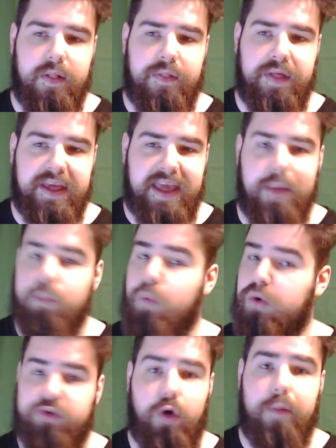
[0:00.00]
the game
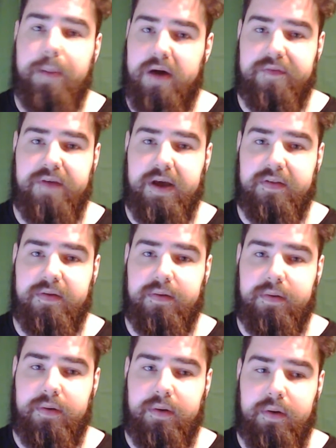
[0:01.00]
was not perfect,
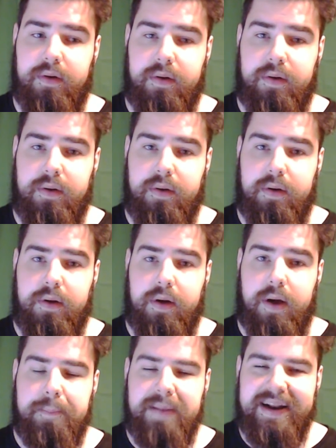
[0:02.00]

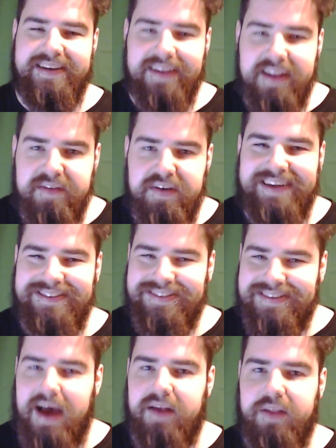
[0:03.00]
but it delivered
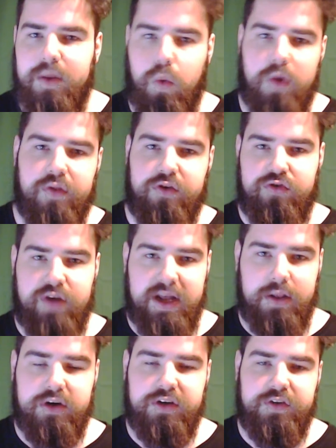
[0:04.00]
exactly what the
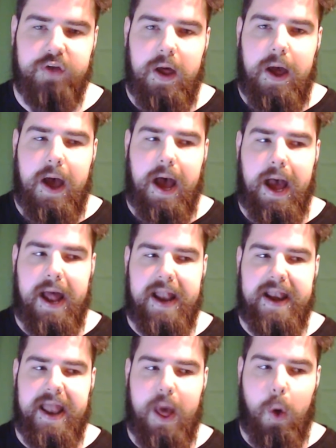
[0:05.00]
trailers
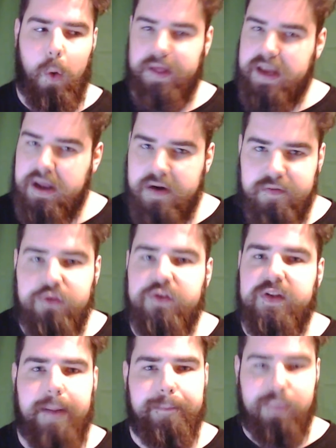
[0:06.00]
and all the interviews in
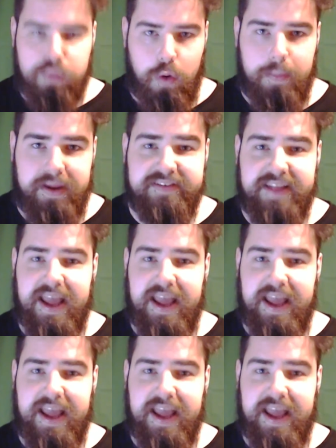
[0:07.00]
that promised.